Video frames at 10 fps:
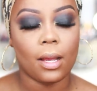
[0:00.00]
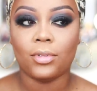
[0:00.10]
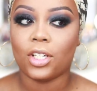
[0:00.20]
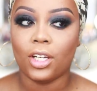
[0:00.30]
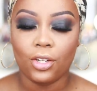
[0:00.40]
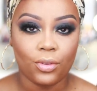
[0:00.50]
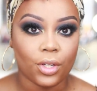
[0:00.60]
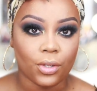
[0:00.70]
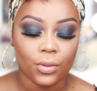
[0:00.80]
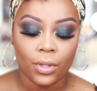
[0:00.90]
I'm just going to do
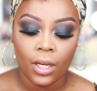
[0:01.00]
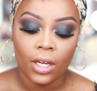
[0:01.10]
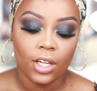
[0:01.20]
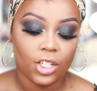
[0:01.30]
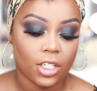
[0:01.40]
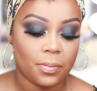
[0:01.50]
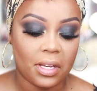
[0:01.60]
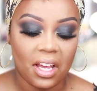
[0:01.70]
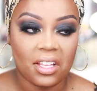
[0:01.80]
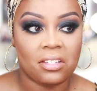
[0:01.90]
nude just
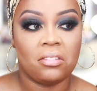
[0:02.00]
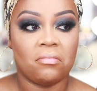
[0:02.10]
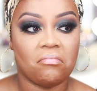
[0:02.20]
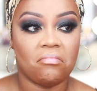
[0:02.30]
because,